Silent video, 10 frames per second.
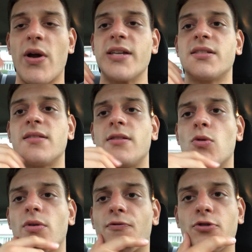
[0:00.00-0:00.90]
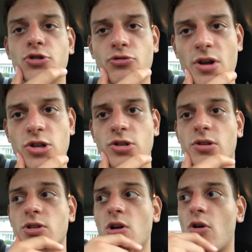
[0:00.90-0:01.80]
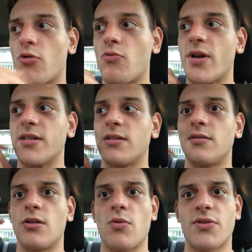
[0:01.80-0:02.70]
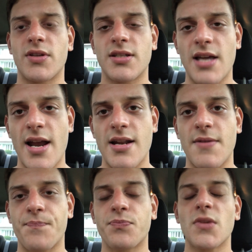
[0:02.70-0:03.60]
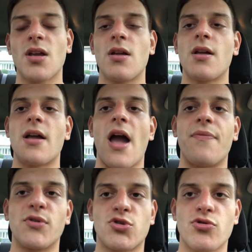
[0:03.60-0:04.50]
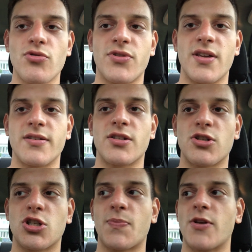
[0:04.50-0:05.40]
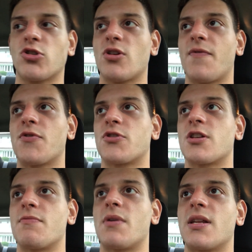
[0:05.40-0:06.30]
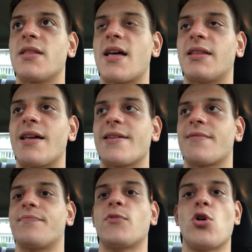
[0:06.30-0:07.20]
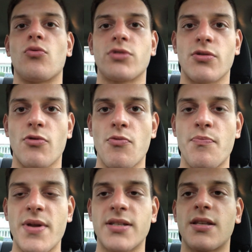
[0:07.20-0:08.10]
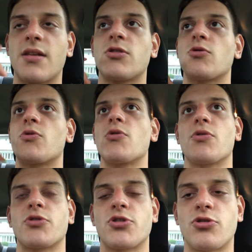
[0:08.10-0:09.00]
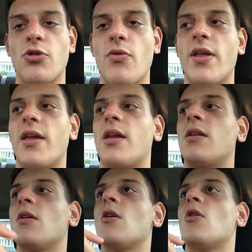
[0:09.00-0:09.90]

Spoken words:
ways to deal with frustration. There's other ways to deal with anxiety. And the truth is, especially if you're somebody that owns their own business, or you're a student,